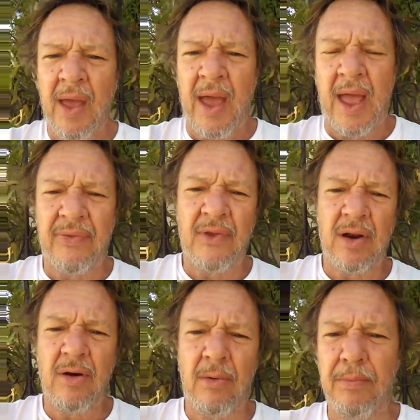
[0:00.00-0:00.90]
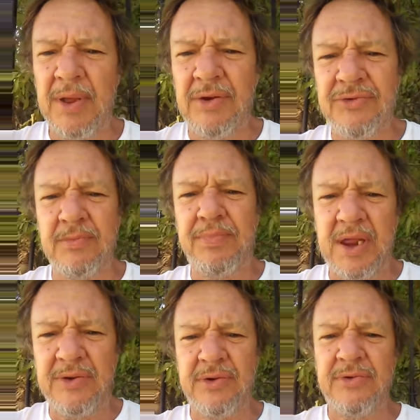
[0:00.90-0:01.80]
And the little bits and
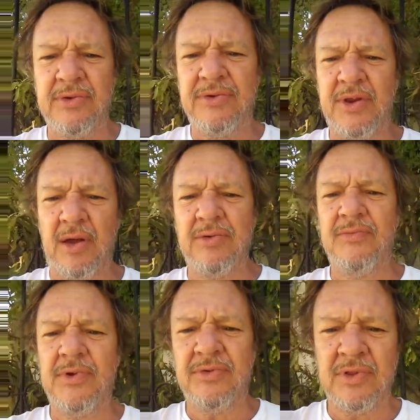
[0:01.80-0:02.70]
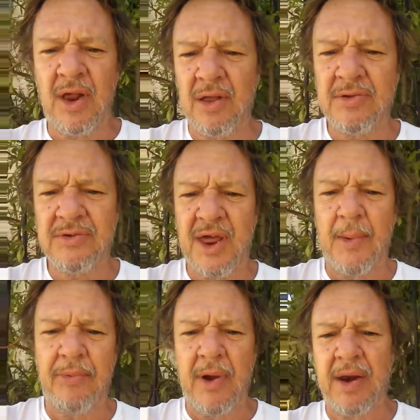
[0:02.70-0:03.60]
pieces and cells of his intelligence
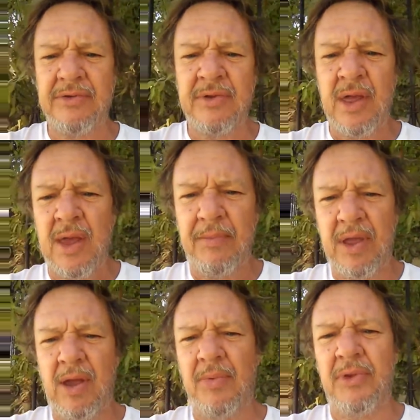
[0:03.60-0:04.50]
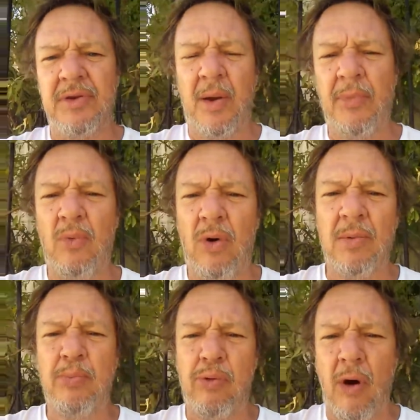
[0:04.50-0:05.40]
apparatus become the number
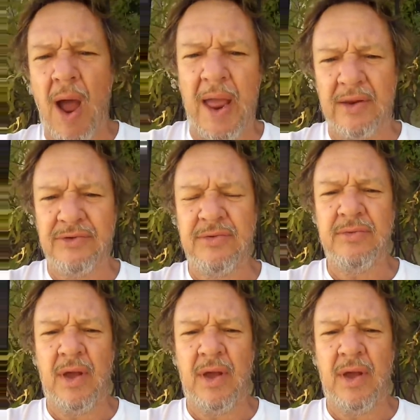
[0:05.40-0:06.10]
one prize,